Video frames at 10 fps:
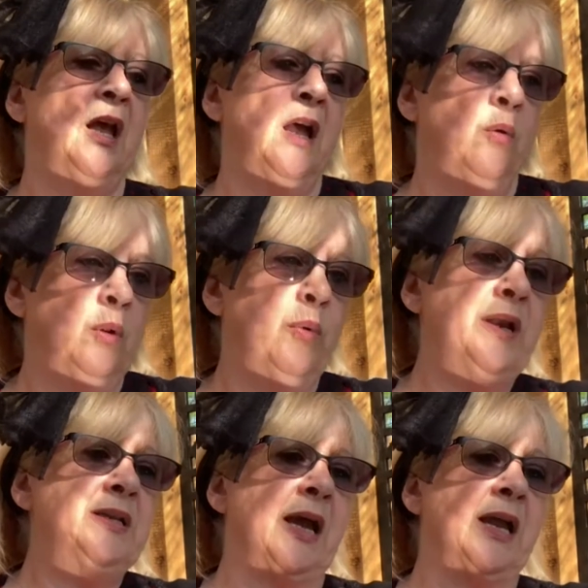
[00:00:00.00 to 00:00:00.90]
Well, one
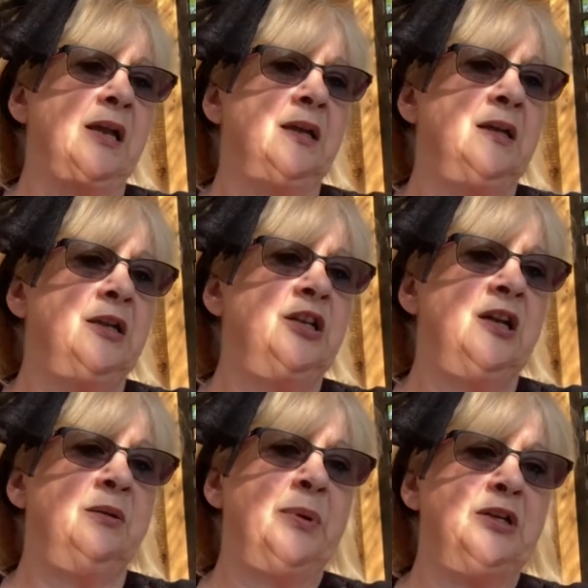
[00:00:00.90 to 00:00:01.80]
day she
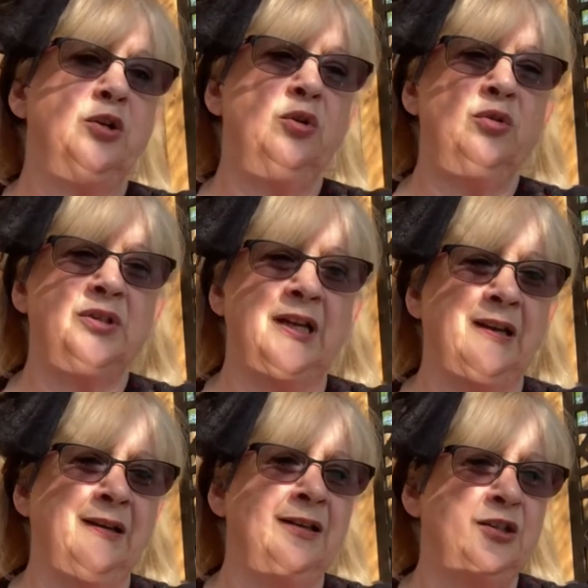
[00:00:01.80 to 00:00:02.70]
had been
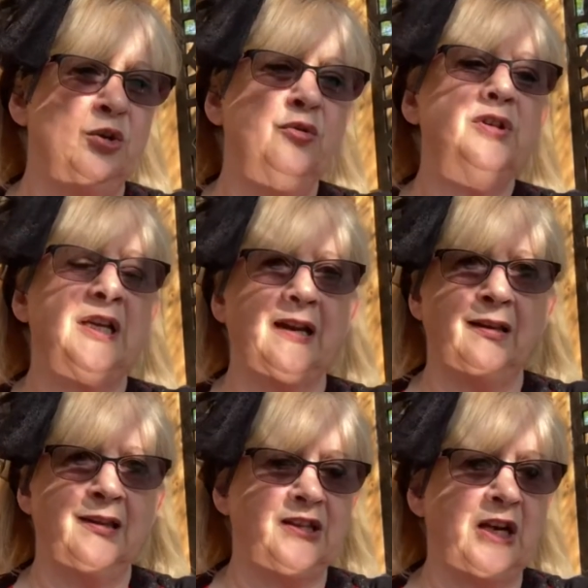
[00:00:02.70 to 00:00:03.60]
taunting
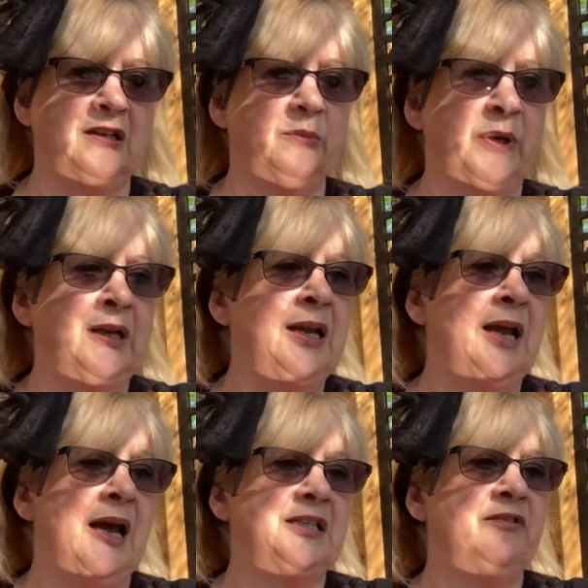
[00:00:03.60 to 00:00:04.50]
the gentleman
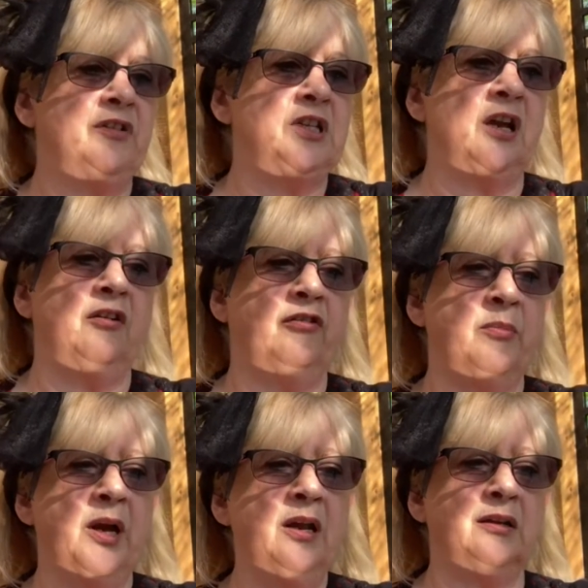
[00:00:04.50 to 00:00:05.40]
as he returned from a
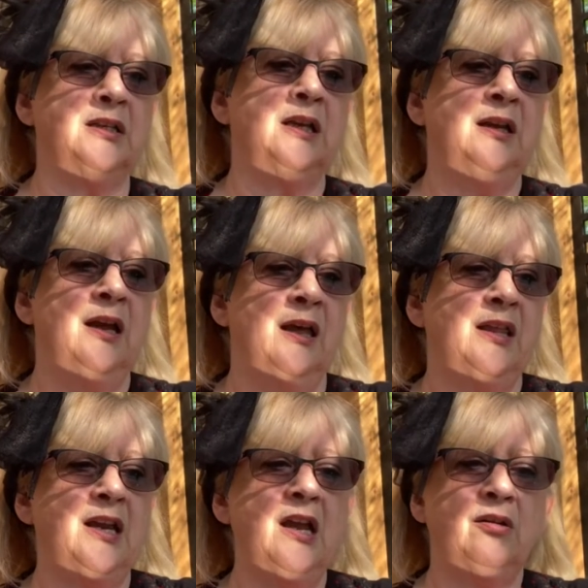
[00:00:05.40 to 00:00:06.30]
hunt, that
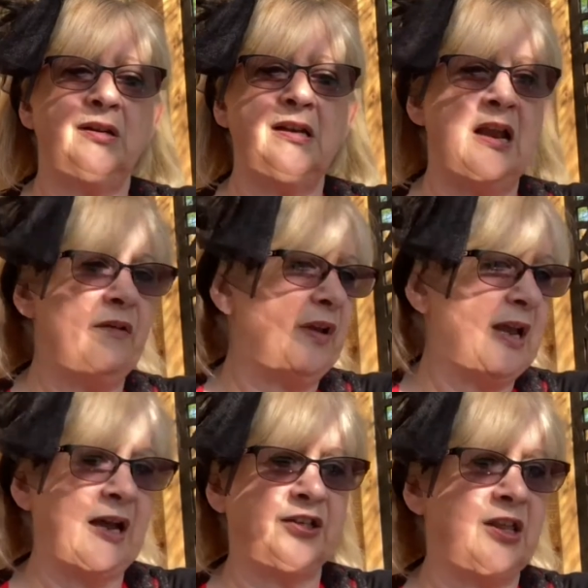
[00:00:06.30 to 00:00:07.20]
he could never
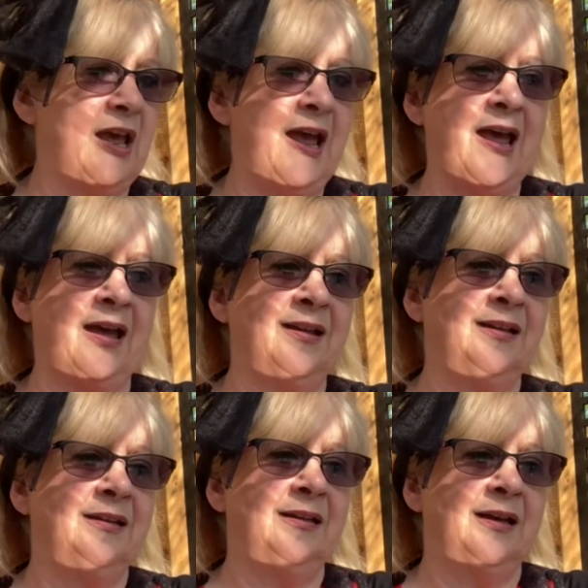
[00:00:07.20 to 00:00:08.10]
catch the hare,
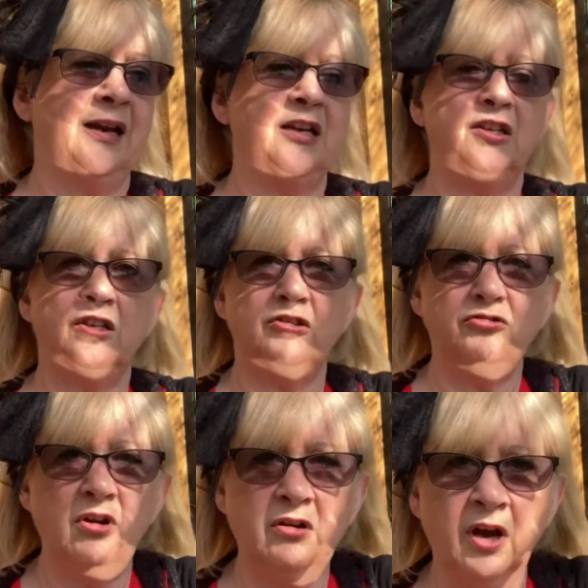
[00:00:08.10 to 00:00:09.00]
and he
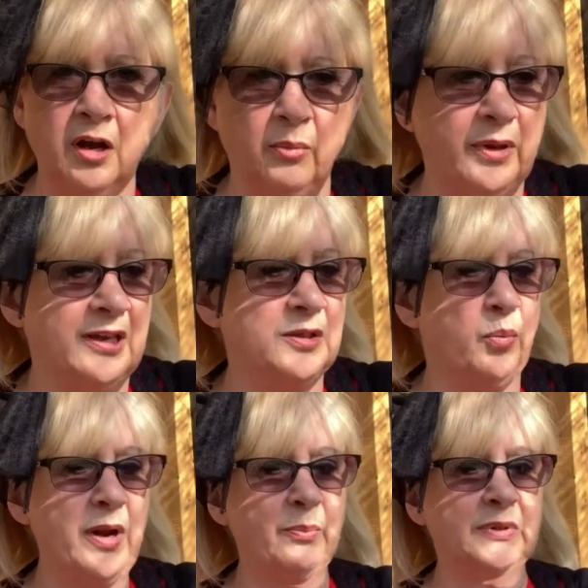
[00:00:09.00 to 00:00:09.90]
struck her with his
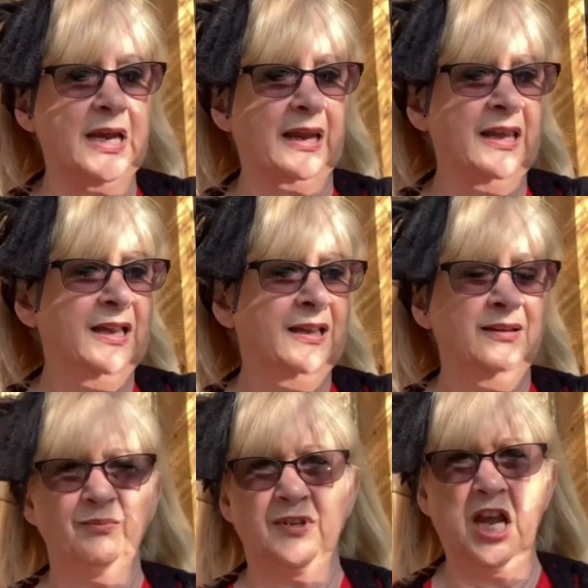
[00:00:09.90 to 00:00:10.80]
whip, saying,
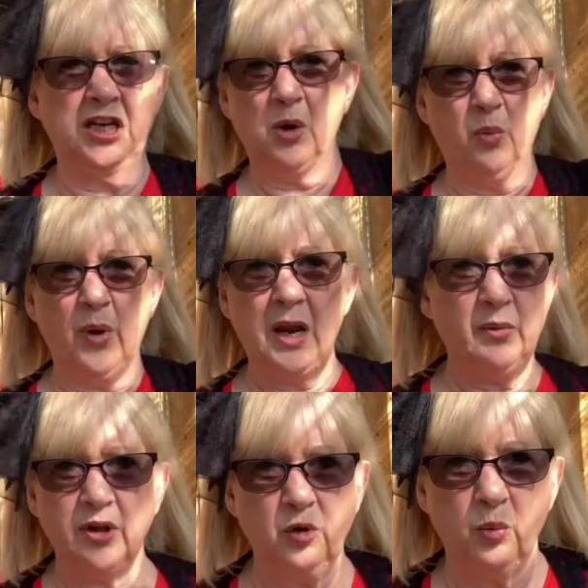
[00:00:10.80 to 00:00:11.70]
"Get away
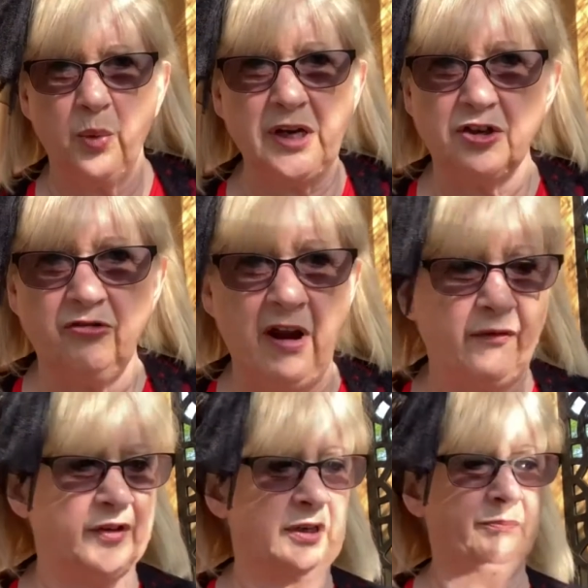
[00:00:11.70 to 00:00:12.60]
with your witchcraft!"